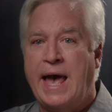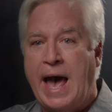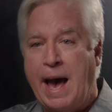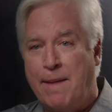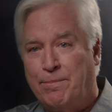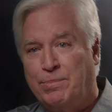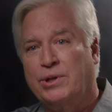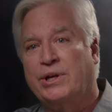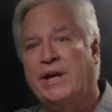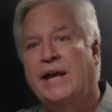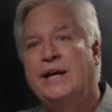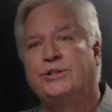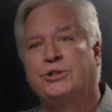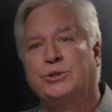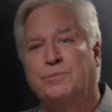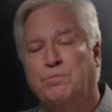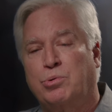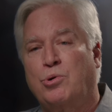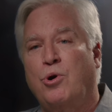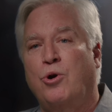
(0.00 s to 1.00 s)

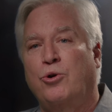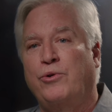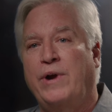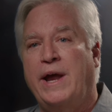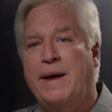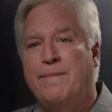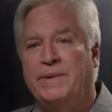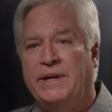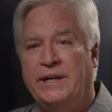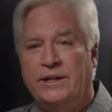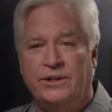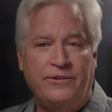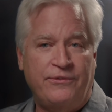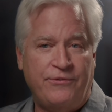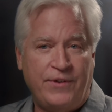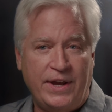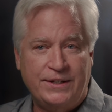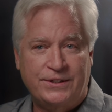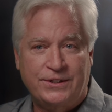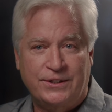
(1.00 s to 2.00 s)
application program
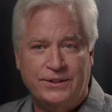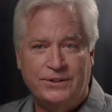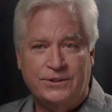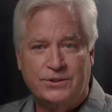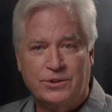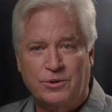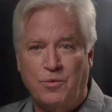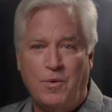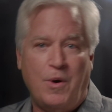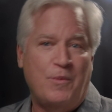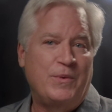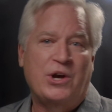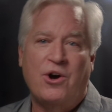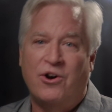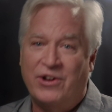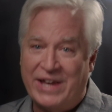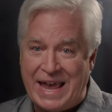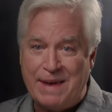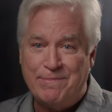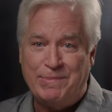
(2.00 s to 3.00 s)
interfaces, or what we
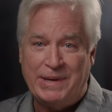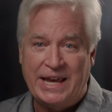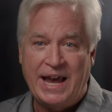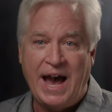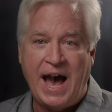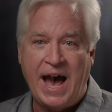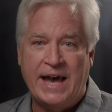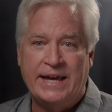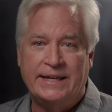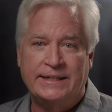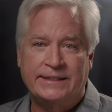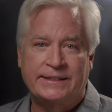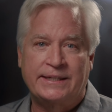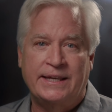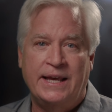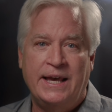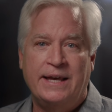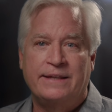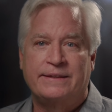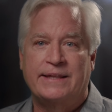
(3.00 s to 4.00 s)
call
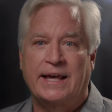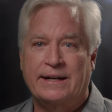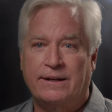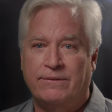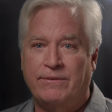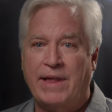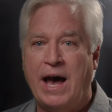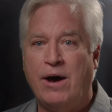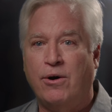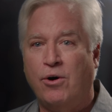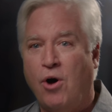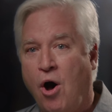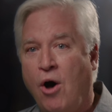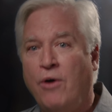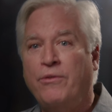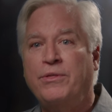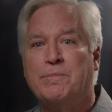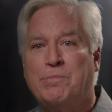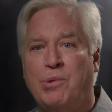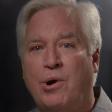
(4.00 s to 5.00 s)
APIs, that allow
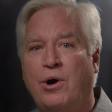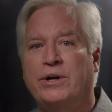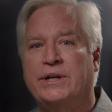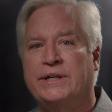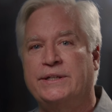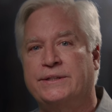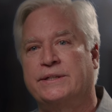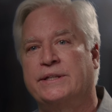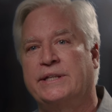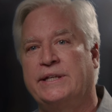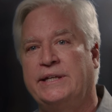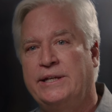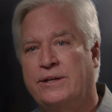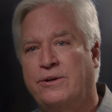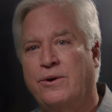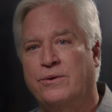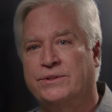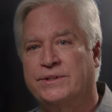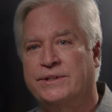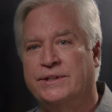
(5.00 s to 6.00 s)
all the parties of the
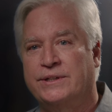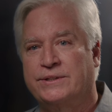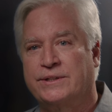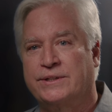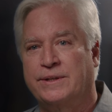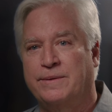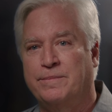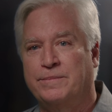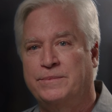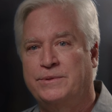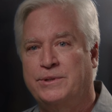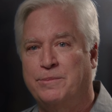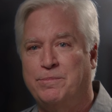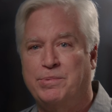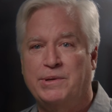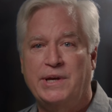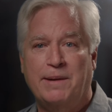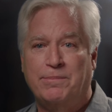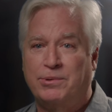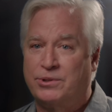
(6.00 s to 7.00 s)
ecosystem to
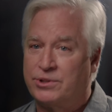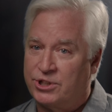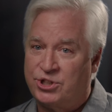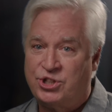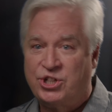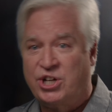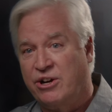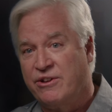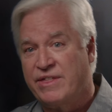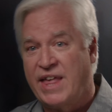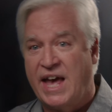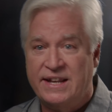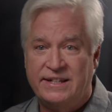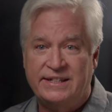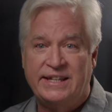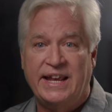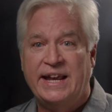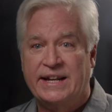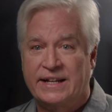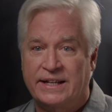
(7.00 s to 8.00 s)
be able to share
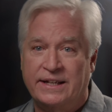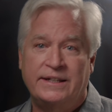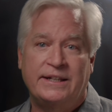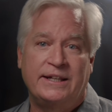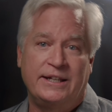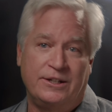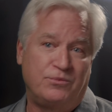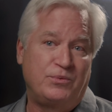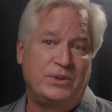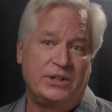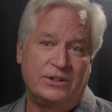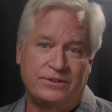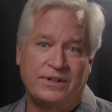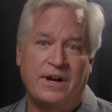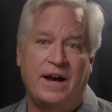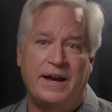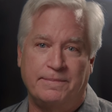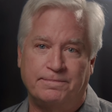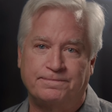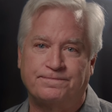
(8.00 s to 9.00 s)
that data in real
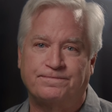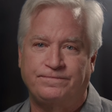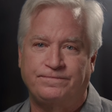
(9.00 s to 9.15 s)
time.